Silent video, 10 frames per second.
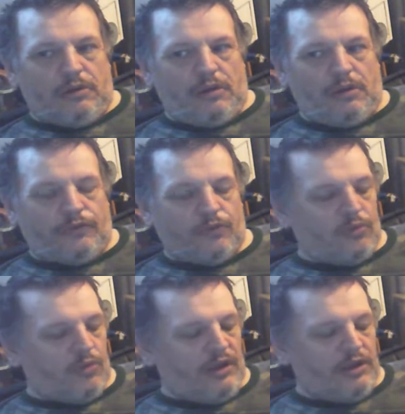And I thought,
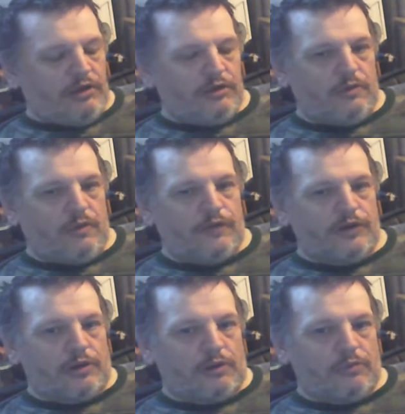well, how can you do a
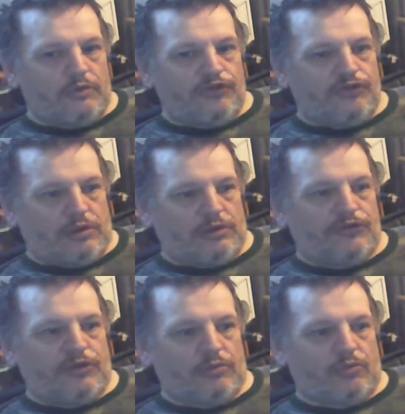video showing
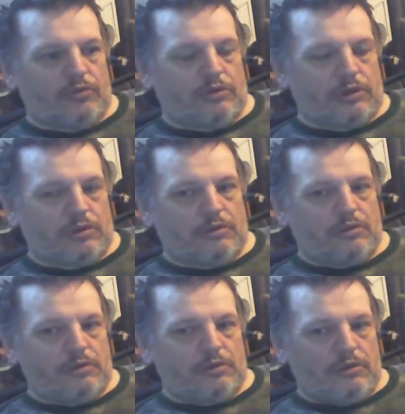this ain't working?
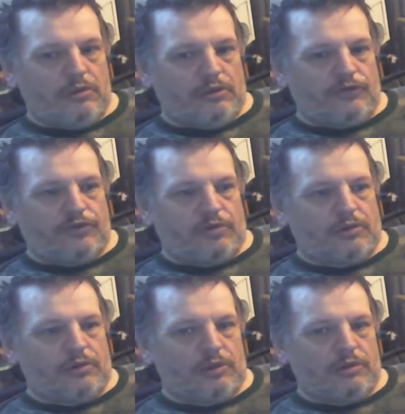It's kind
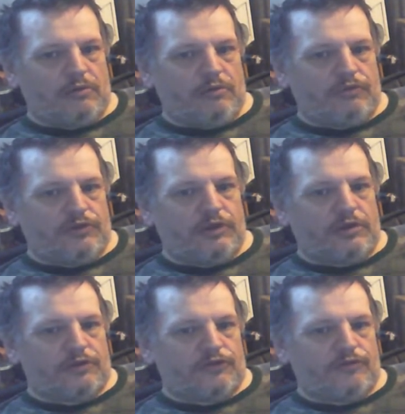of like
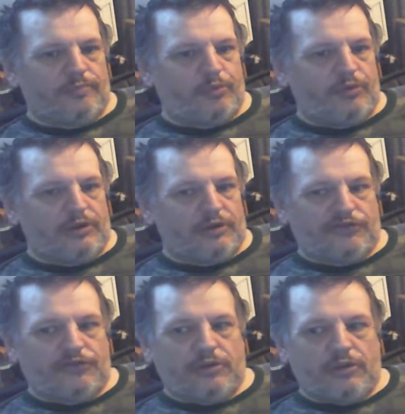ridiculous,
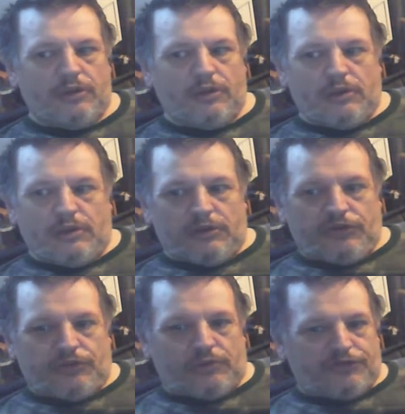pointless.
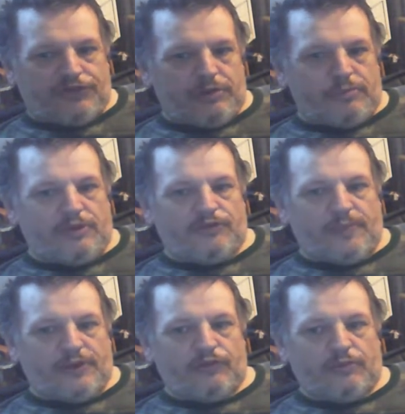So I sent them a message
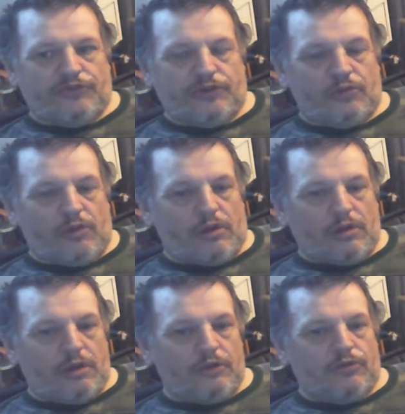back to him. I said, look, I
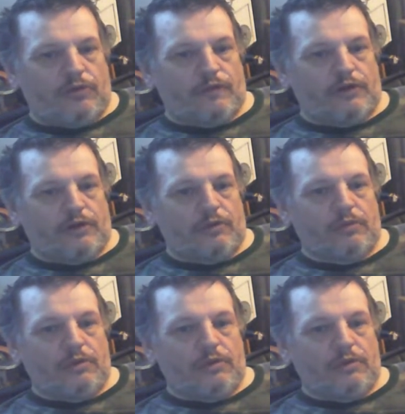can't do a video.